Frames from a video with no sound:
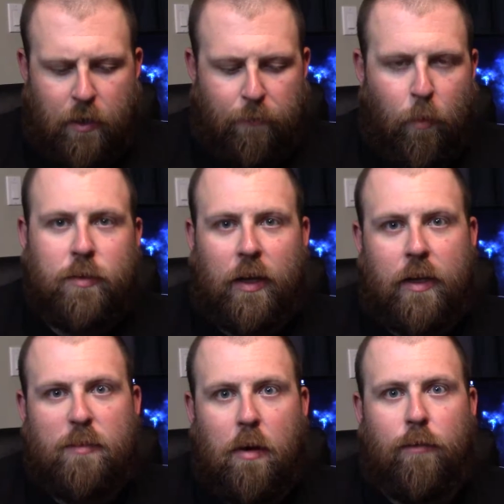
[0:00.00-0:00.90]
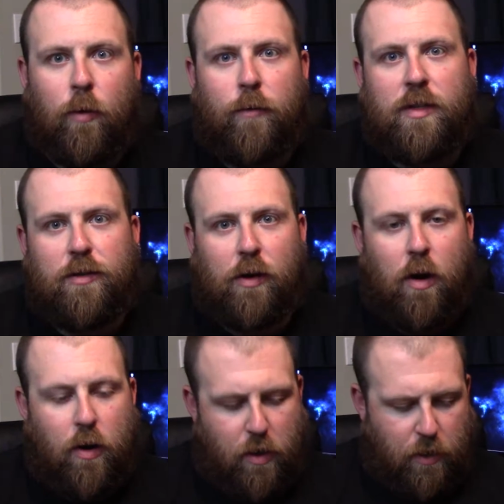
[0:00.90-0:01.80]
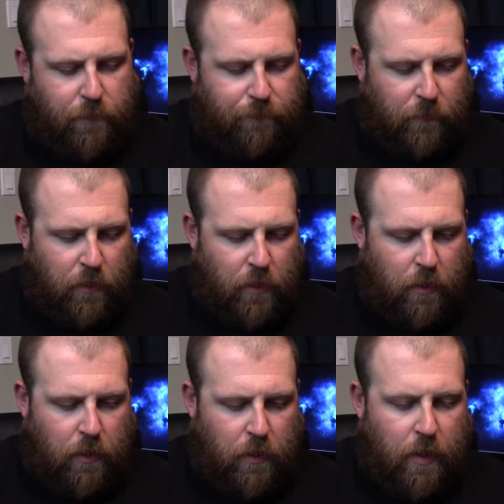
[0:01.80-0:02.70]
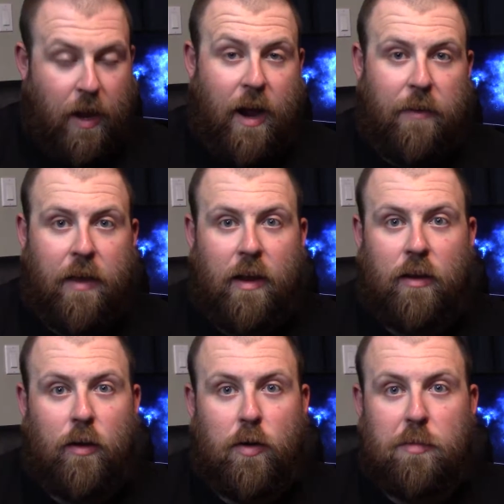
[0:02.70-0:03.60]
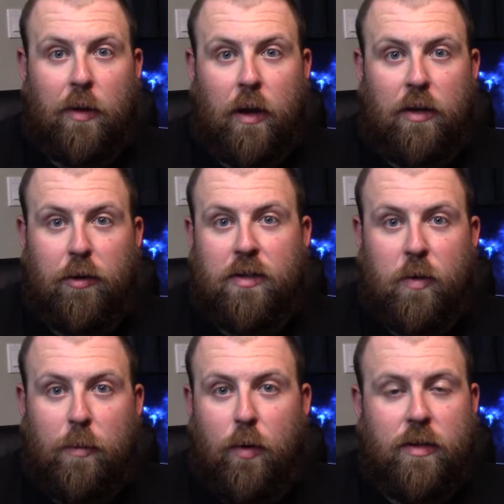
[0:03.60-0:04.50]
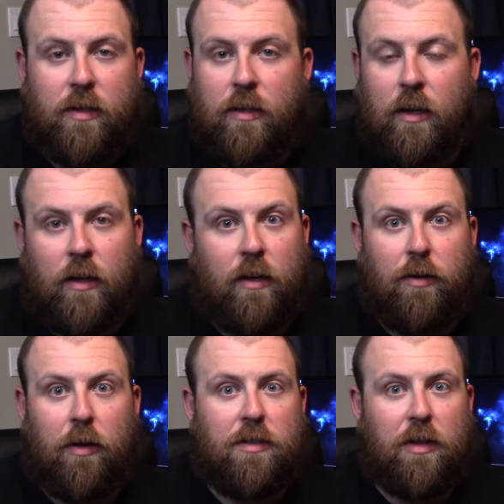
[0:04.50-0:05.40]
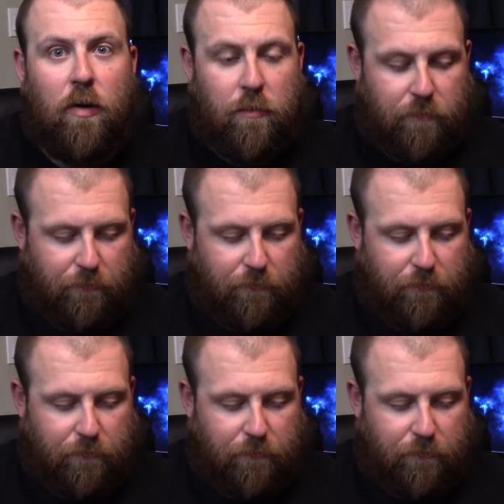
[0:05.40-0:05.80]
Most likely a smartphone if it's in your car. And then you just plug it into your auxiliary port and you're good to go.